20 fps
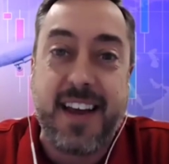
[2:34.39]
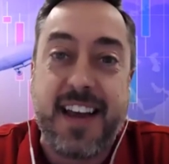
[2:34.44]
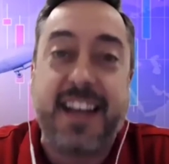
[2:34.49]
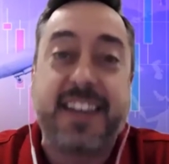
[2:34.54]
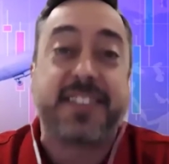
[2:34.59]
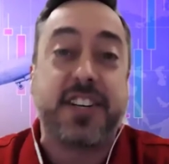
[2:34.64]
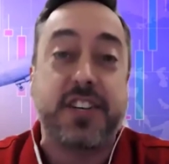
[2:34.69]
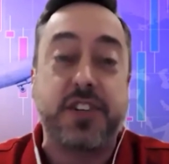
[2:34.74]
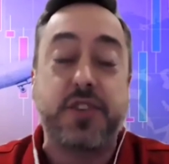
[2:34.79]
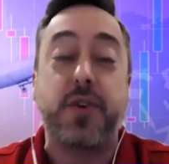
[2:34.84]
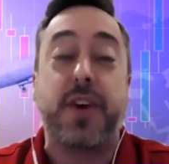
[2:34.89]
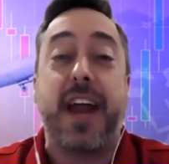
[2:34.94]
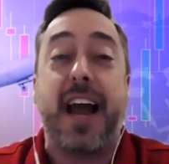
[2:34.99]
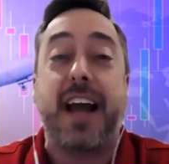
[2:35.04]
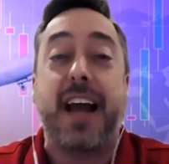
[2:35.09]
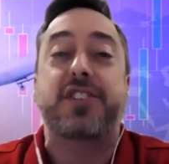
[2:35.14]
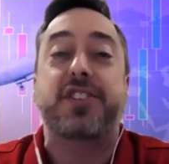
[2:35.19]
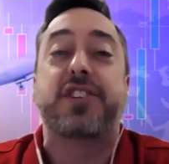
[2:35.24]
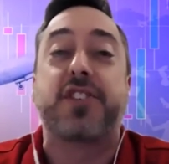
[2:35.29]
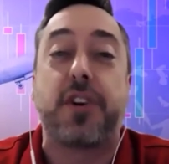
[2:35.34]
is because you can
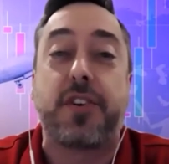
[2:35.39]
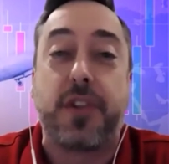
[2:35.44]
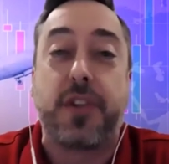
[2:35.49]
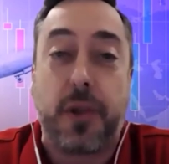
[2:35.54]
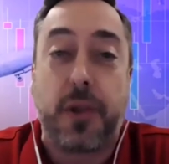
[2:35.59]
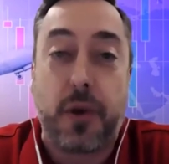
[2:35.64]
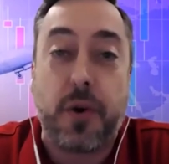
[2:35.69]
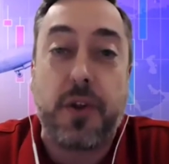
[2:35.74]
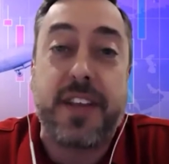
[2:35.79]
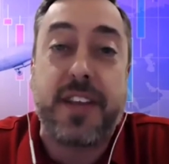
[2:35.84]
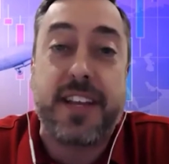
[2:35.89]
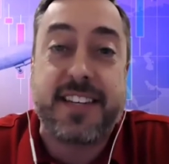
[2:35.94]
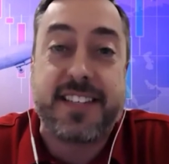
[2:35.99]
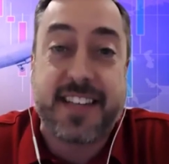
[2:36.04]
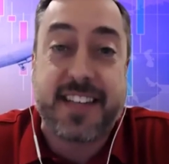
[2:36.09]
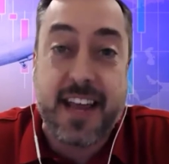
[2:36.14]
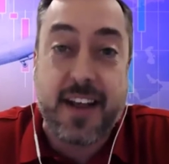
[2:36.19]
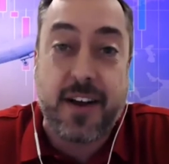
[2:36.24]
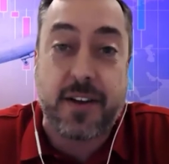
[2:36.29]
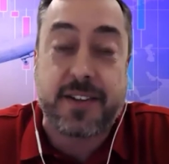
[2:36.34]
actually start to learn these
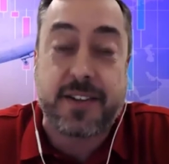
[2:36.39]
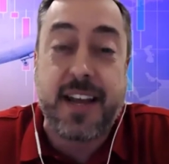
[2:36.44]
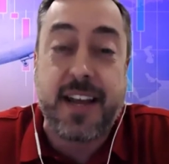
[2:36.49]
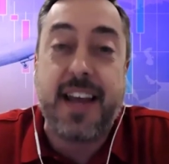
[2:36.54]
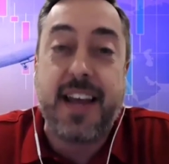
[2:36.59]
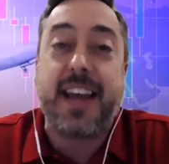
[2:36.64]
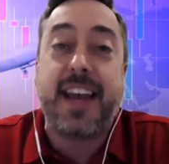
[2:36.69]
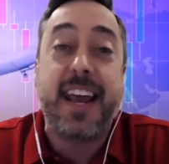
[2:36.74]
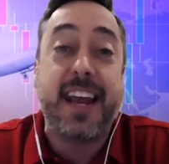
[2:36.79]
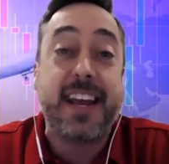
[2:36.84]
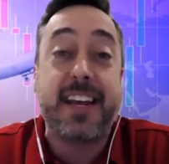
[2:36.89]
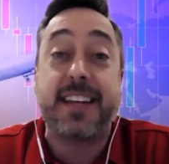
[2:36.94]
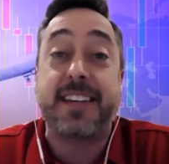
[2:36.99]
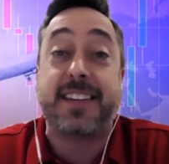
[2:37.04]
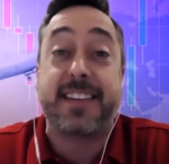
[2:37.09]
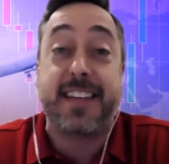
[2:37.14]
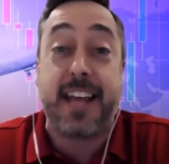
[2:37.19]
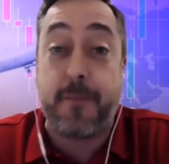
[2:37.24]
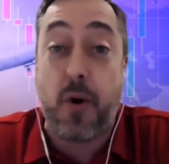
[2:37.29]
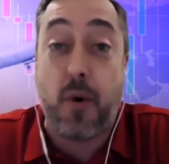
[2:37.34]
skills in a
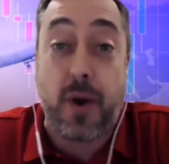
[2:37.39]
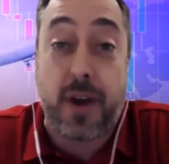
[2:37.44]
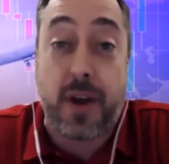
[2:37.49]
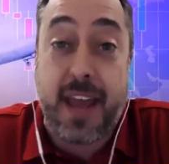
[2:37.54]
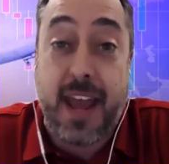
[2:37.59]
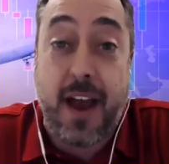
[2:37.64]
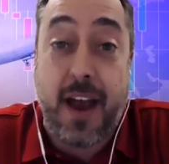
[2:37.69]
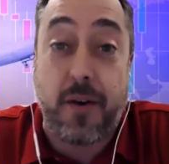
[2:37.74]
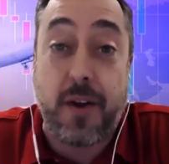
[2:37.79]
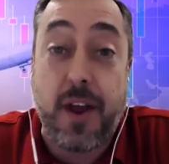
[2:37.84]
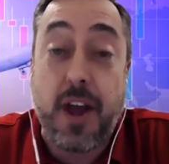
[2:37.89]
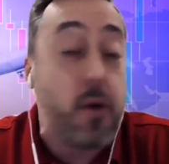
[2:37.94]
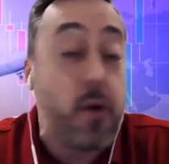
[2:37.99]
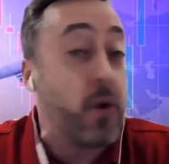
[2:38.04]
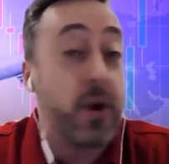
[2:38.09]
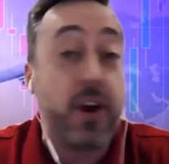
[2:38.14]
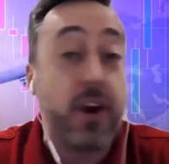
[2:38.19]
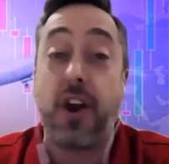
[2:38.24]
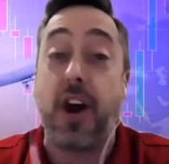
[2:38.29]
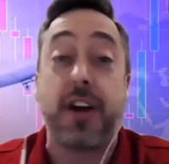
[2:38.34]
demo account
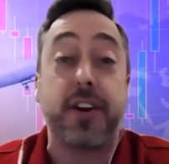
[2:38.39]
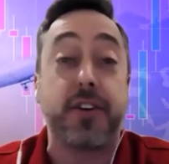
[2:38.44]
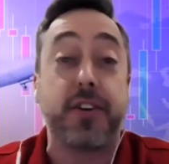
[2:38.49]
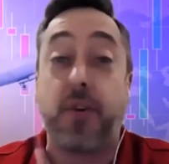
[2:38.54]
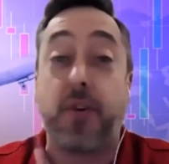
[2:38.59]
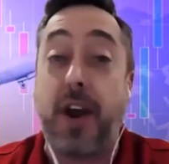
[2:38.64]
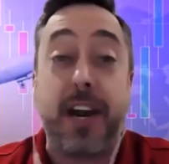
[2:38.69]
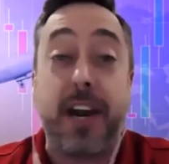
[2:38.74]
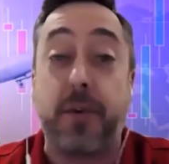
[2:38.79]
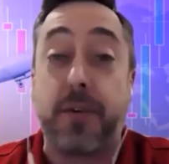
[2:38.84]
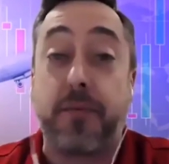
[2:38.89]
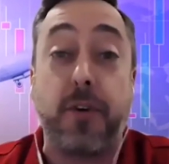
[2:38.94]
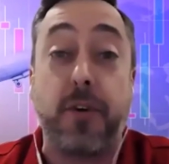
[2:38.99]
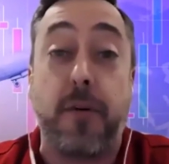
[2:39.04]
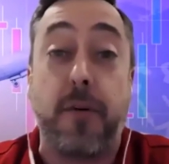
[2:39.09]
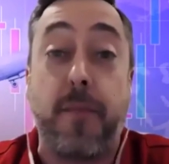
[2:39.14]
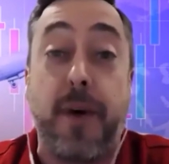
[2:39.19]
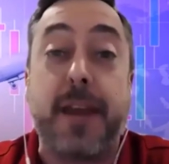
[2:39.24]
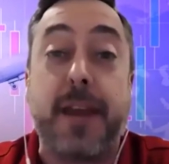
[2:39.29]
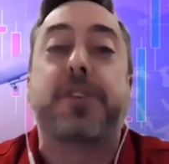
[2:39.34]
where you're not trading with real money,